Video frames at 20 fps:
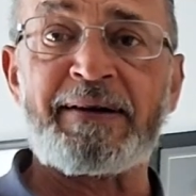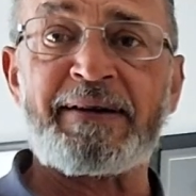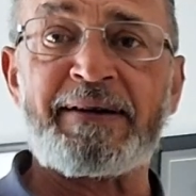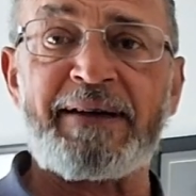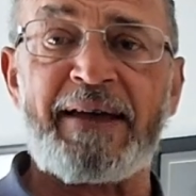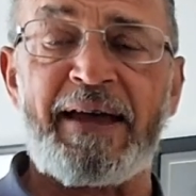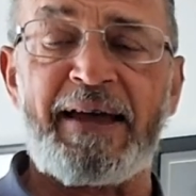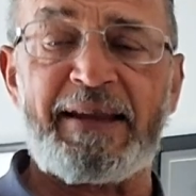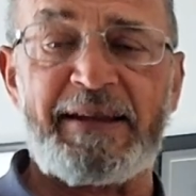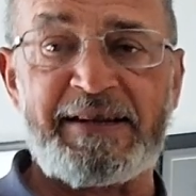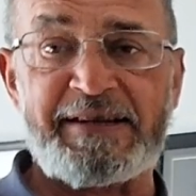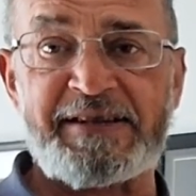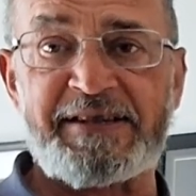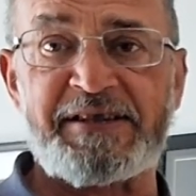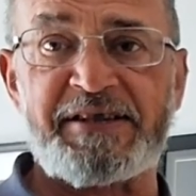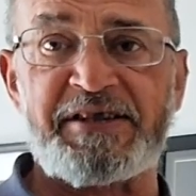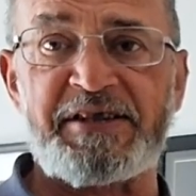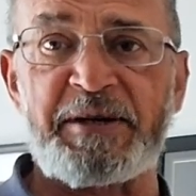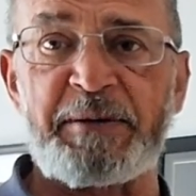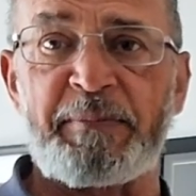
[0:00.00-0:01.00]
yeah,
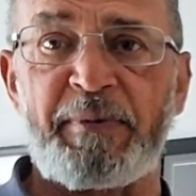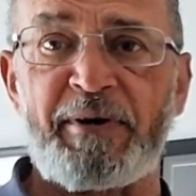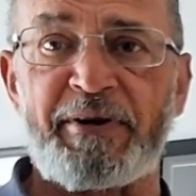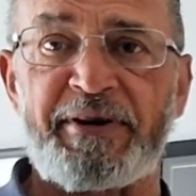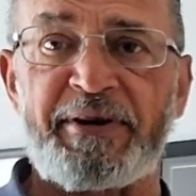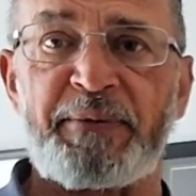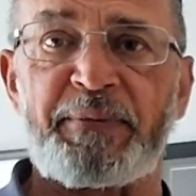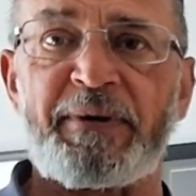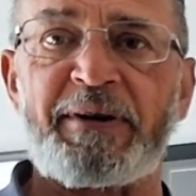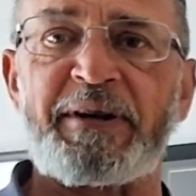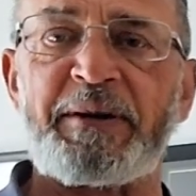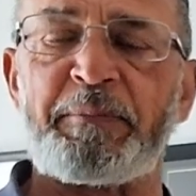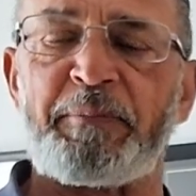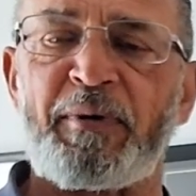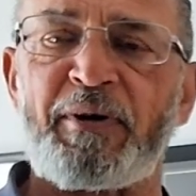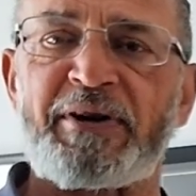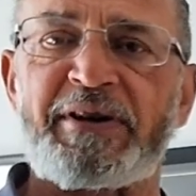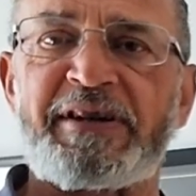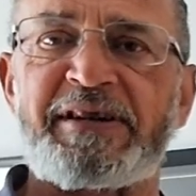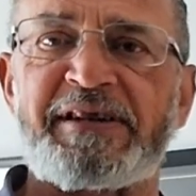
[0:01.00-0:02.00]
listen to your body. When your
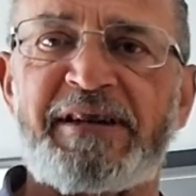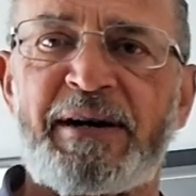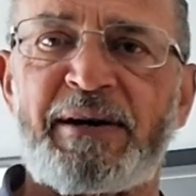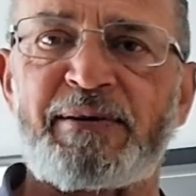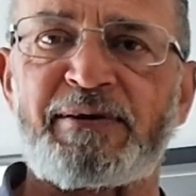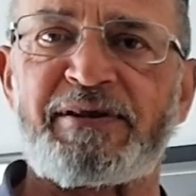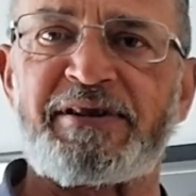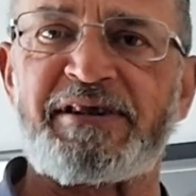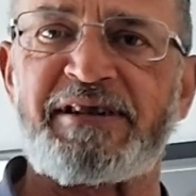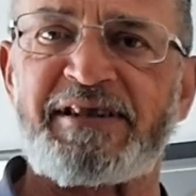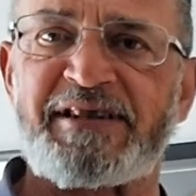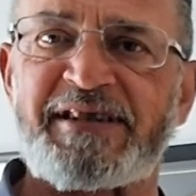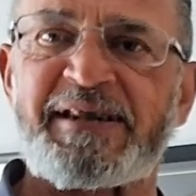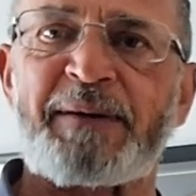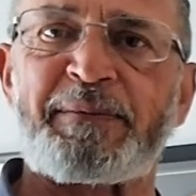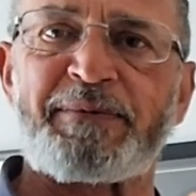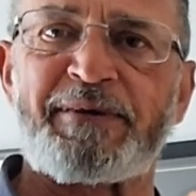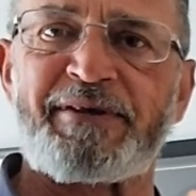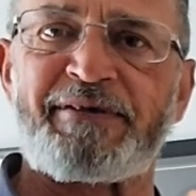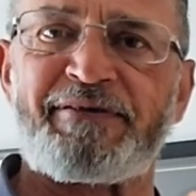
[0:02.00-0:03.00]
body tells you there's
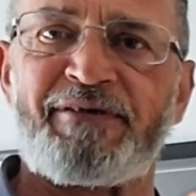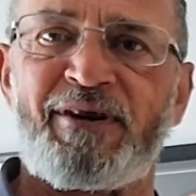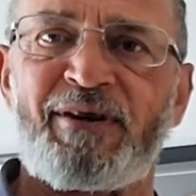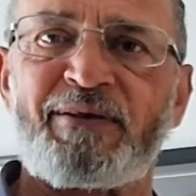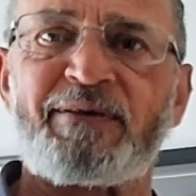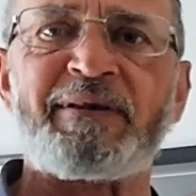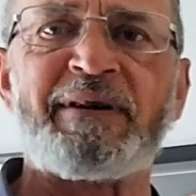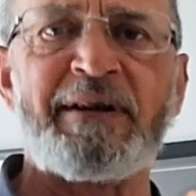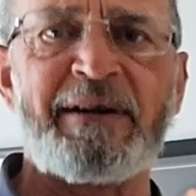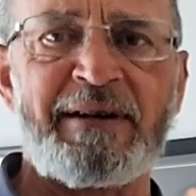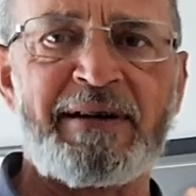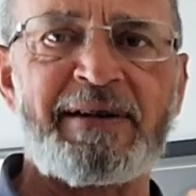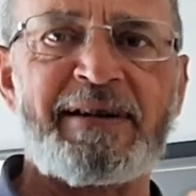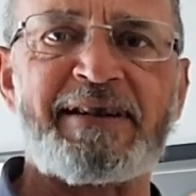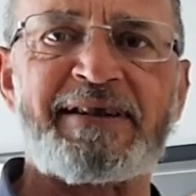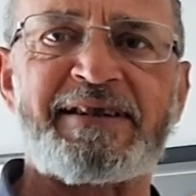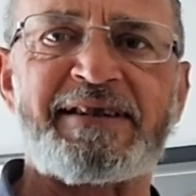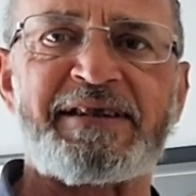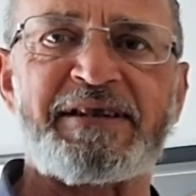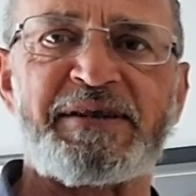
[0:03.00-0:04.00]
something wrong,
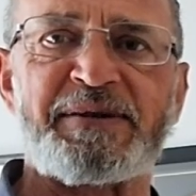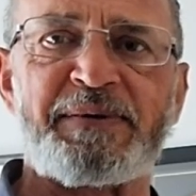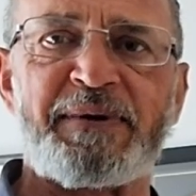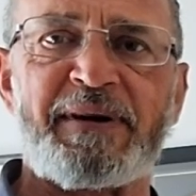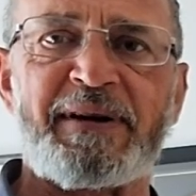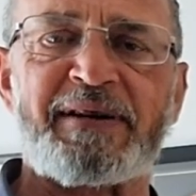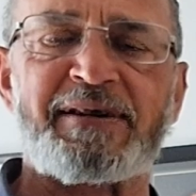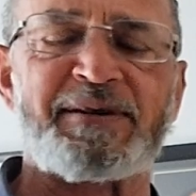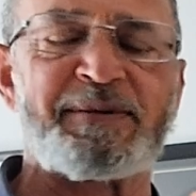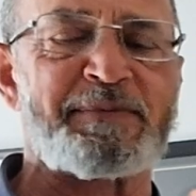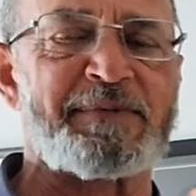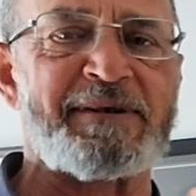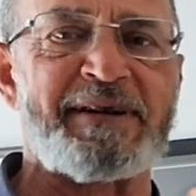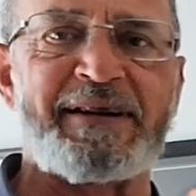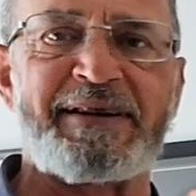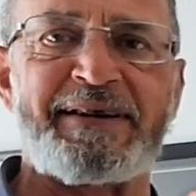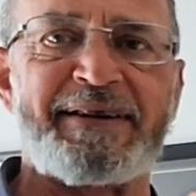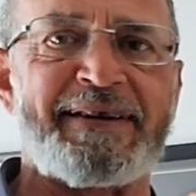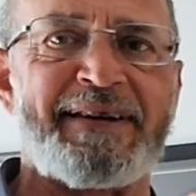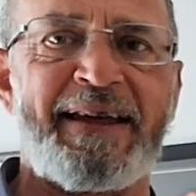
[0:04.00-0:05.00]
listen to it. Because I'm
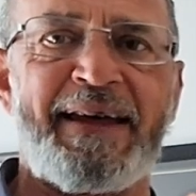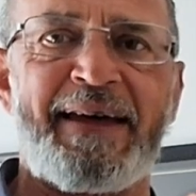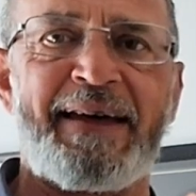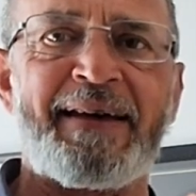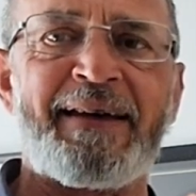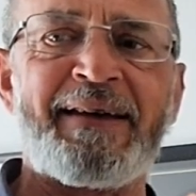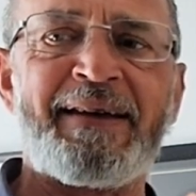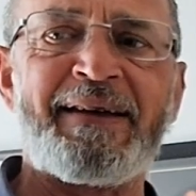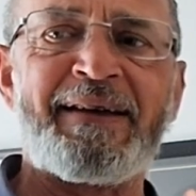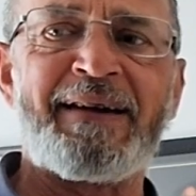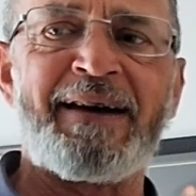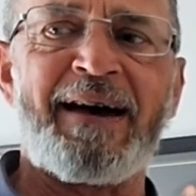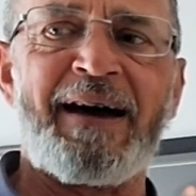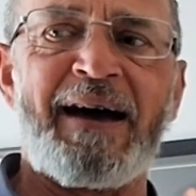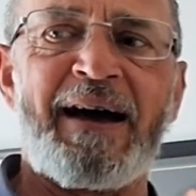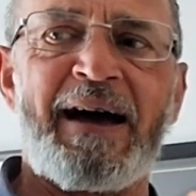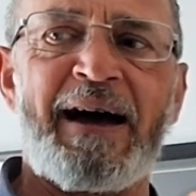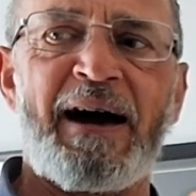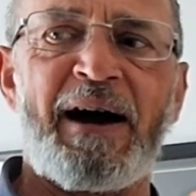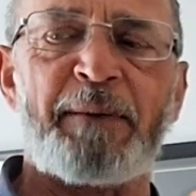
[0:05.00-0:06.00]
telling you now,
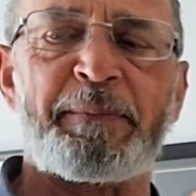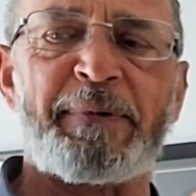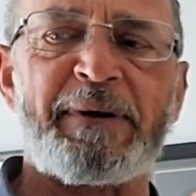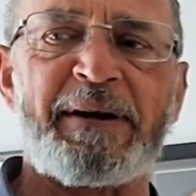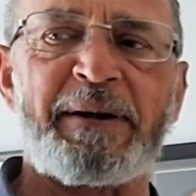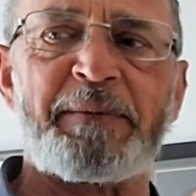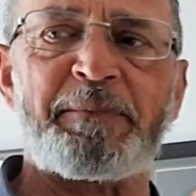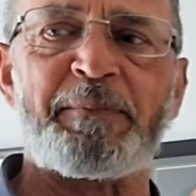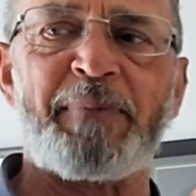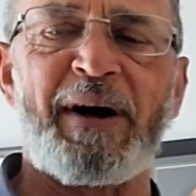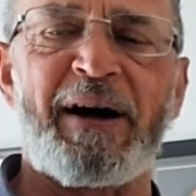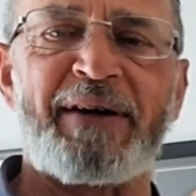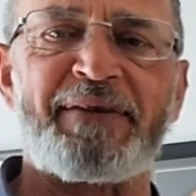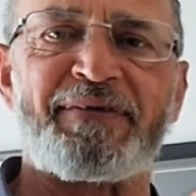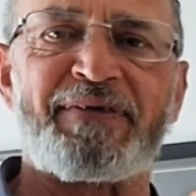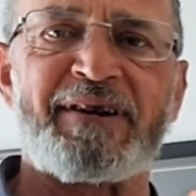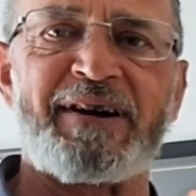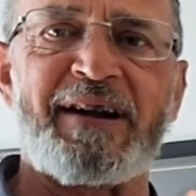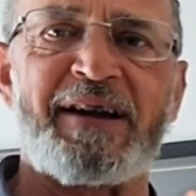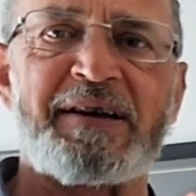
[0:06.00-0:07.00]
I've been in pain
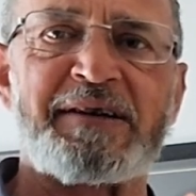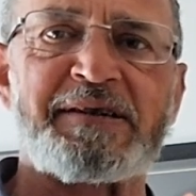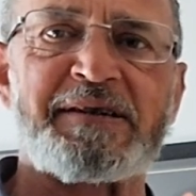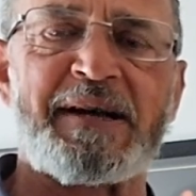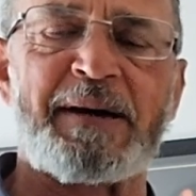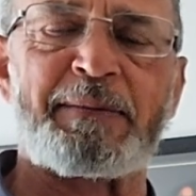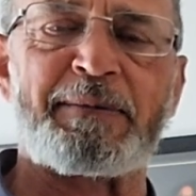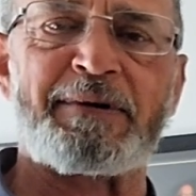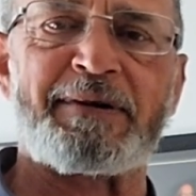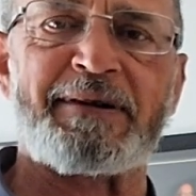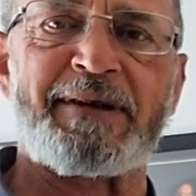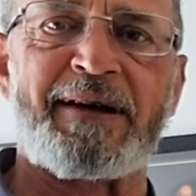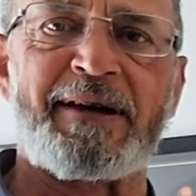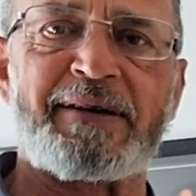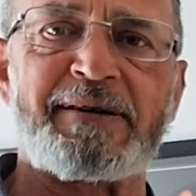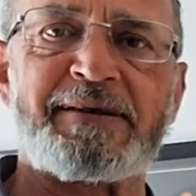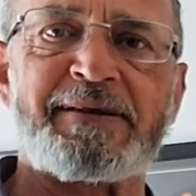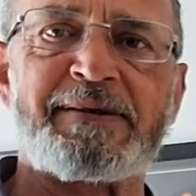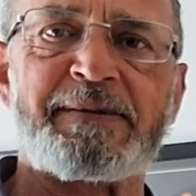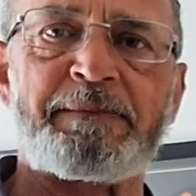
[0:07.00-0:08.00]
for the last couple of
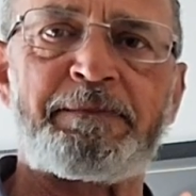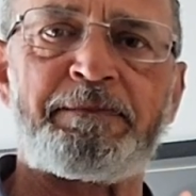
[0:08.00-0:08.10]
days.